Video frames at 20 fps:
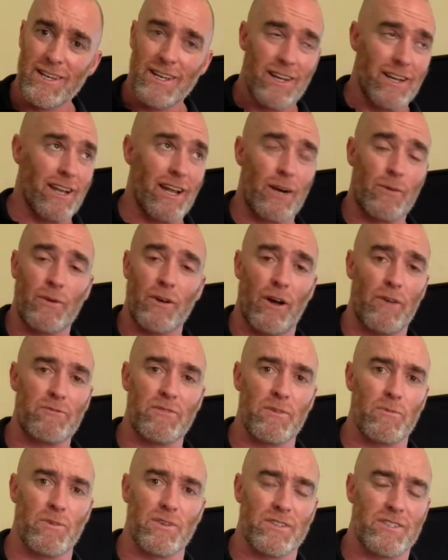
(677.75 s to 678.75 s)
like we
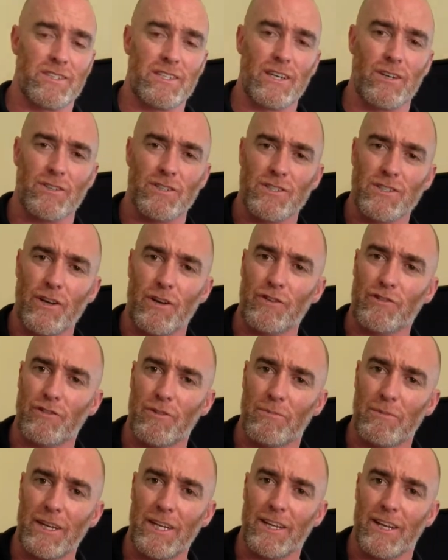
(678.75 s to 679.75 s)
often will see on social
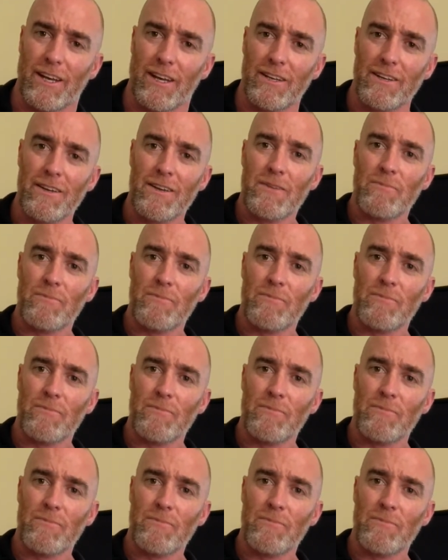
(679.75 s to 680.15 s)
media,